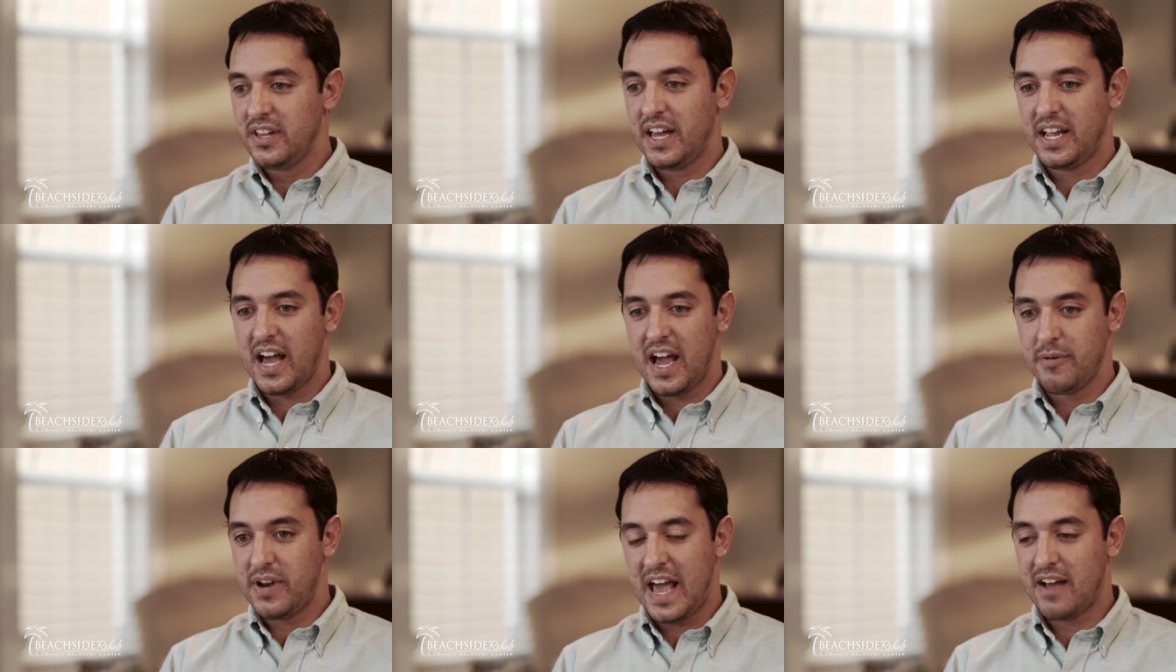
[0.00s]

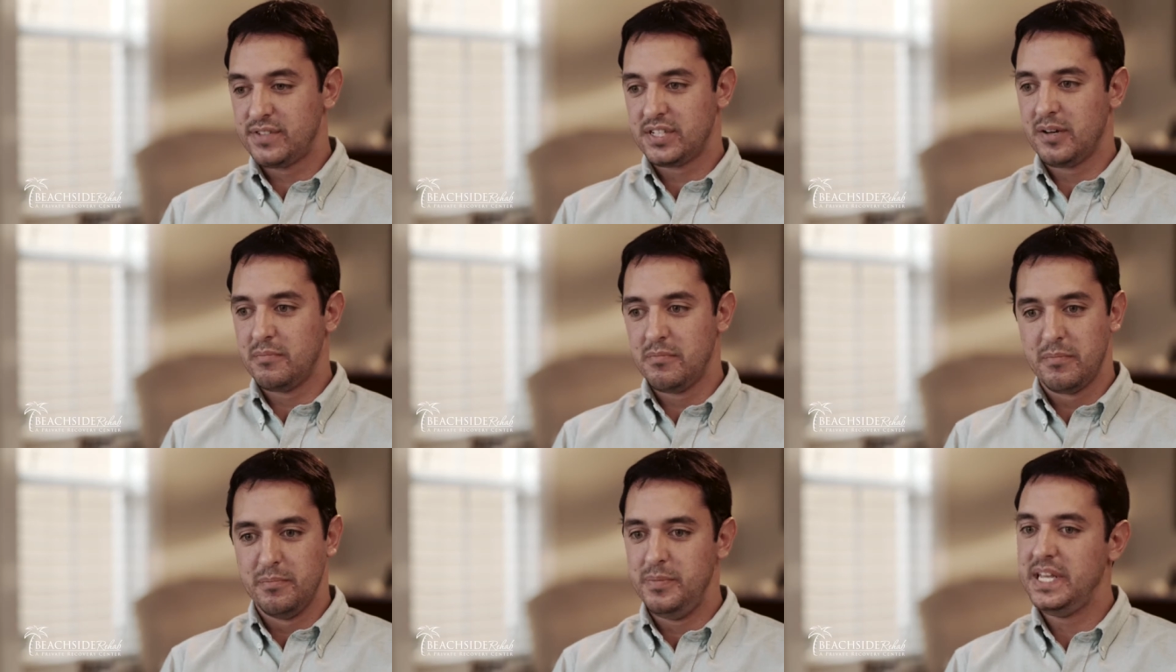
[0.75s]
I would have
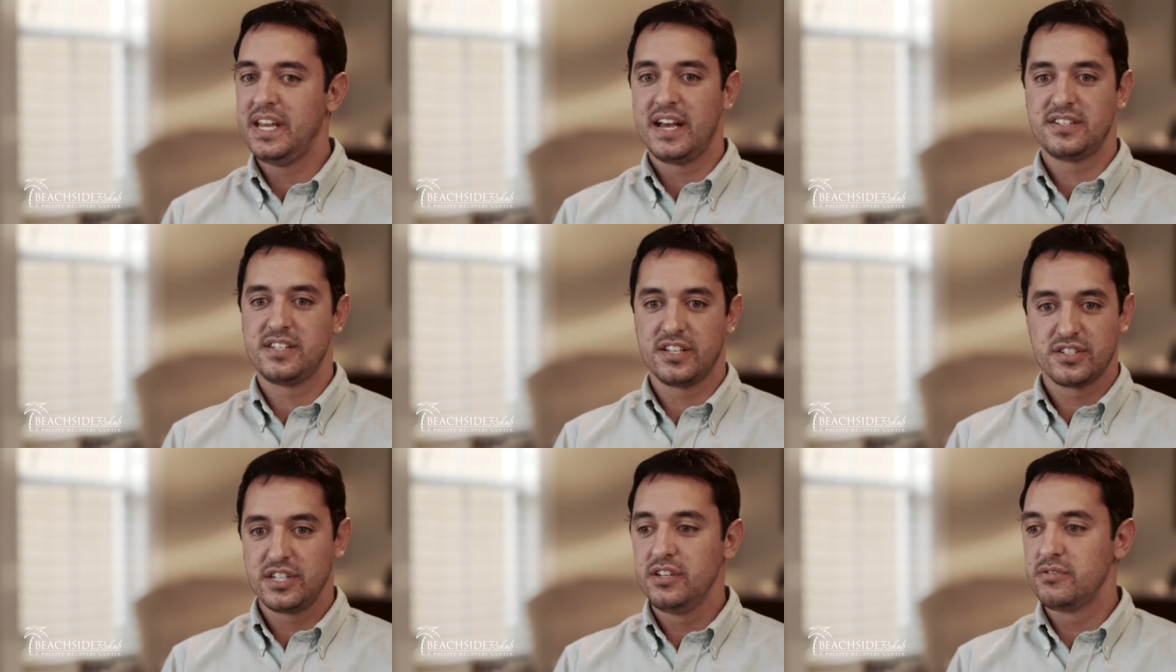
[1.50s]
some BS
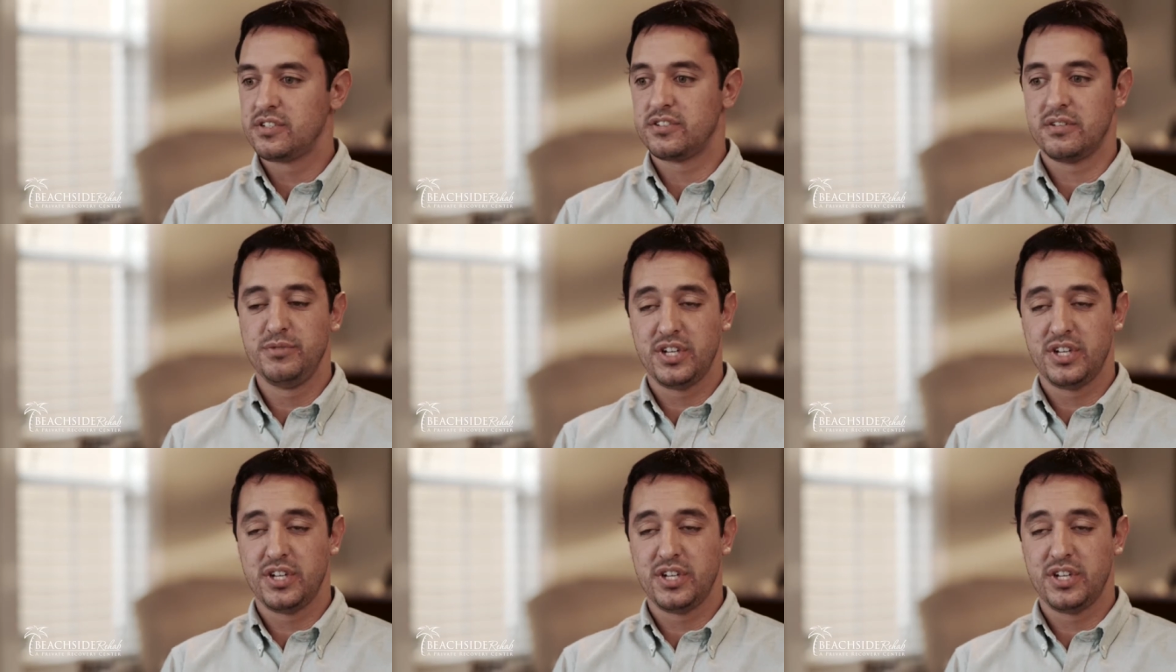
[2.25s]
excuse or some